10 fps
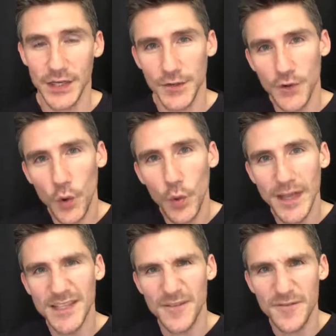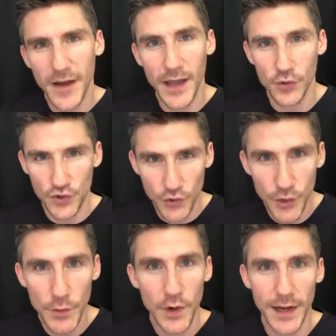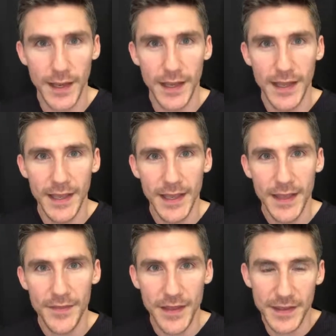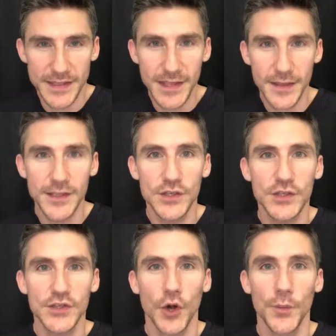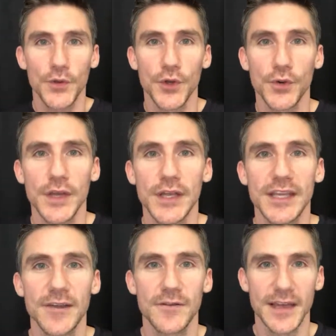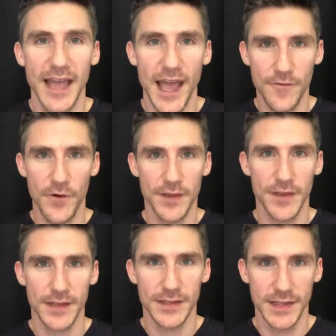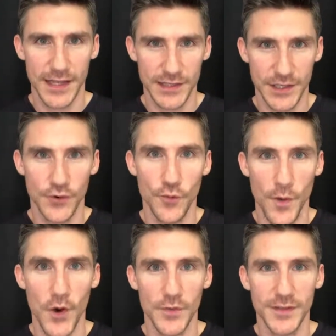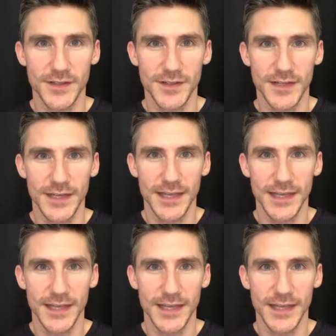Because if you're willing to fail, truly willing, then there's nothing to stop you giving everything to that single moment.